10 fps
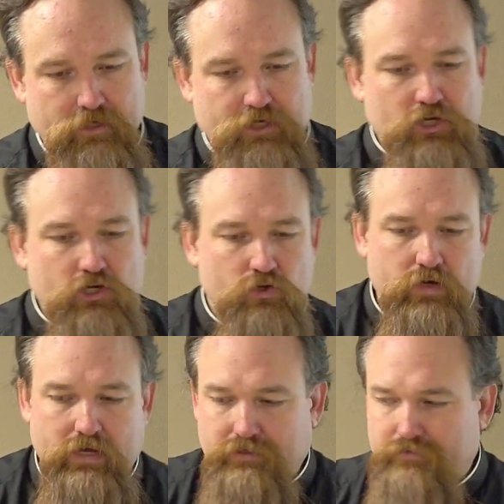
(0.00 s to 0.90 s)

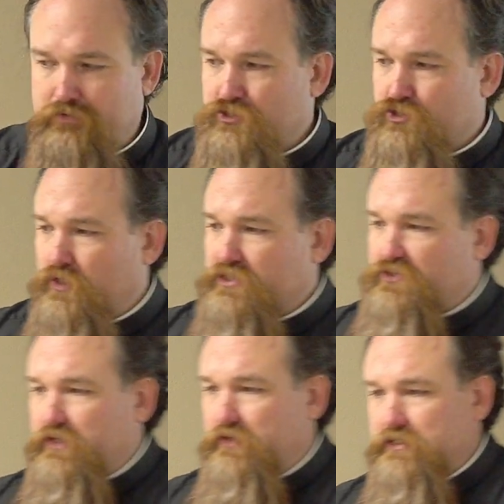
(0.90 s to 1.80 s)
Q and different source
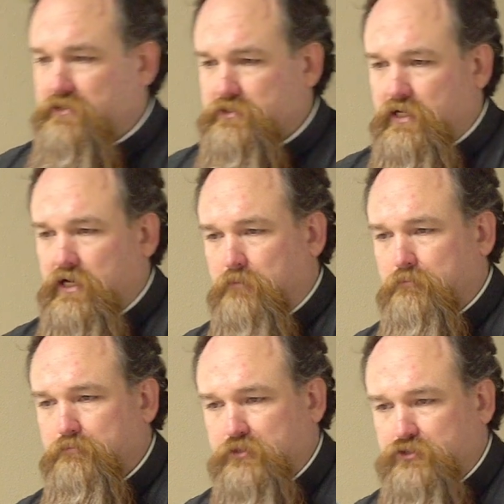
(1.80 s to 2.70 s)
theories,
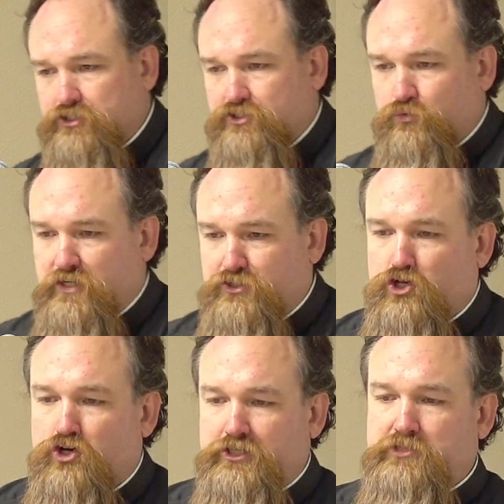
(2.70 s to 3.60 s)
um, but just what is
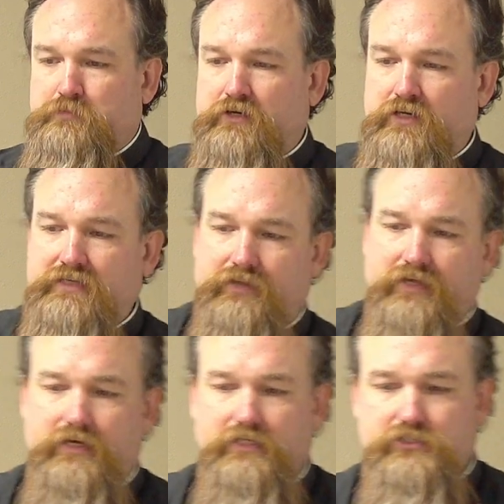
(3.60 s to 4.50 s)
the Holy Spirit
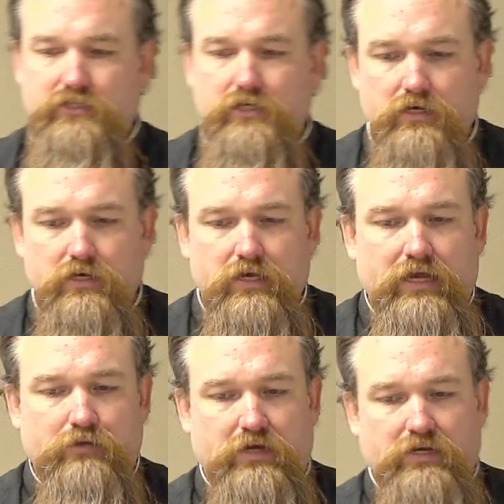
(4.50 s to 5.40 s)
telling us?
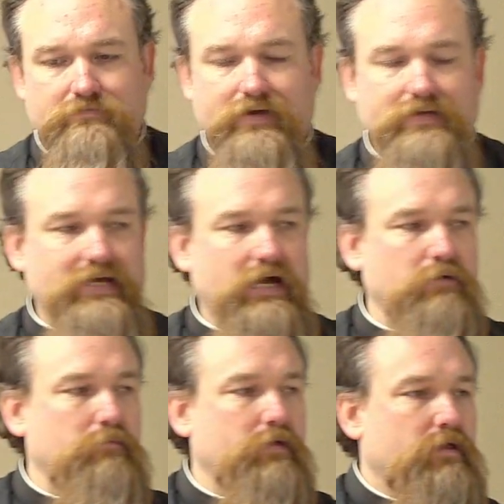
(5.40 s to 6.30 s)
And we're going to find
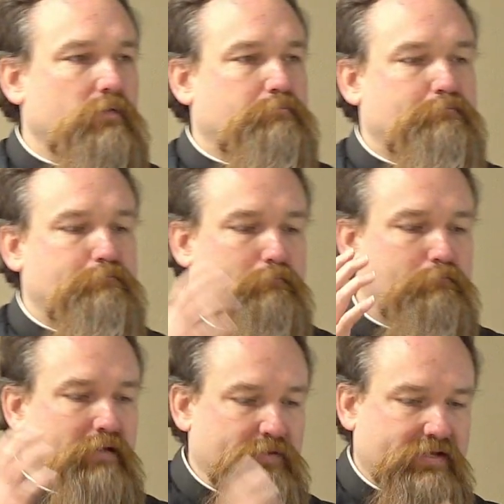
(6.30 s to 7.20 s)
out
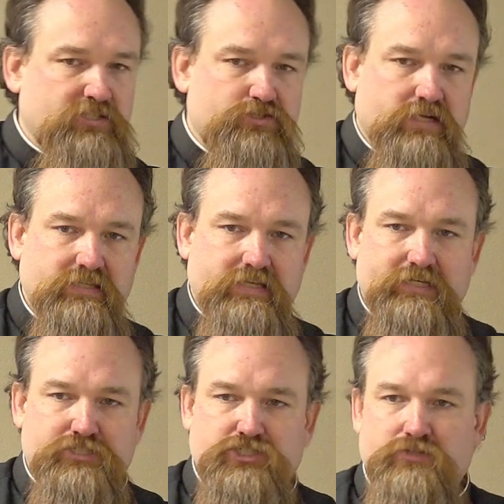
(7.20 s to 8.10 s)
by reconstructing the
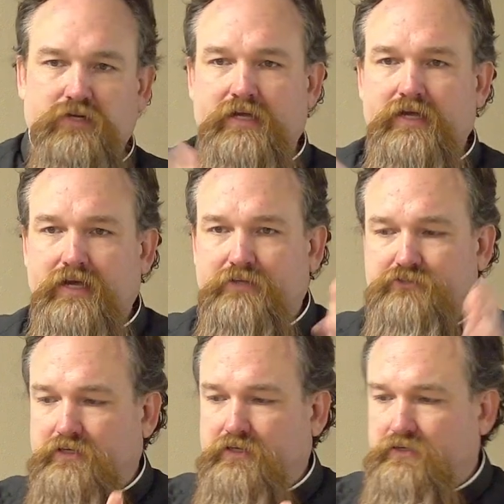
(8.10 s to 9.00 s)
history and
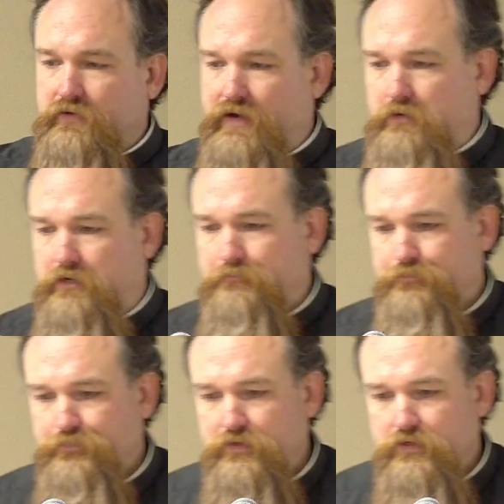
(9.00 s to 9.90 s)
studying the grammar.
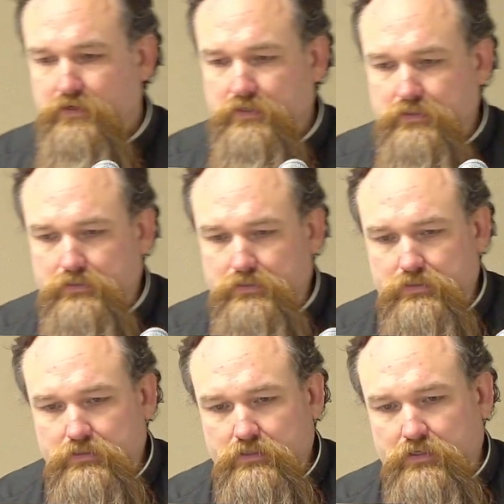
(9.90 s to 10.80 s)

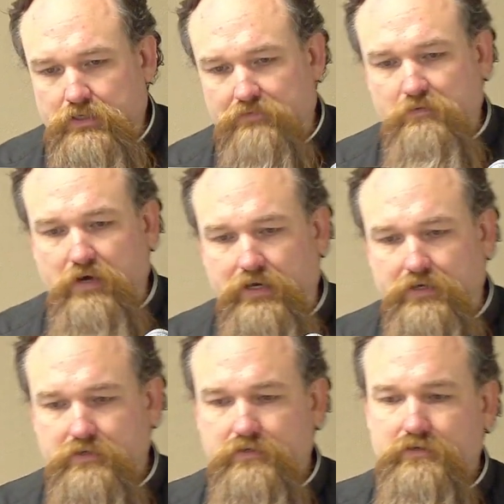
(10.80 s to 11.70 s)
Never
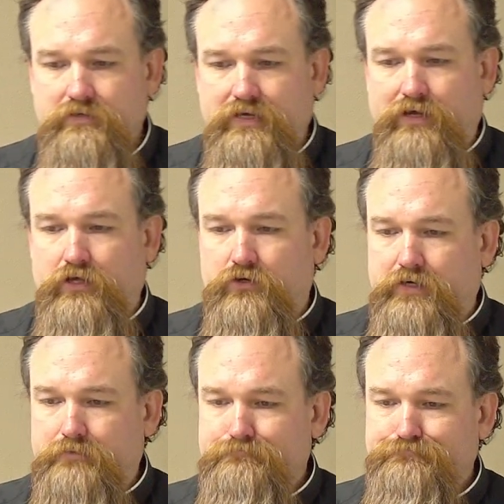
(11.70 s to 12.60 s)
mind
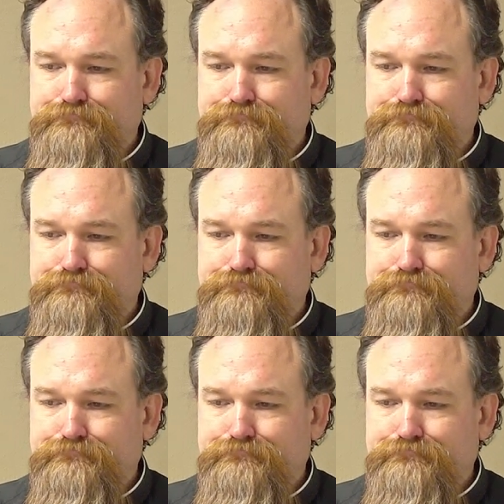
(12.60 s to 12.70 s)
allegory.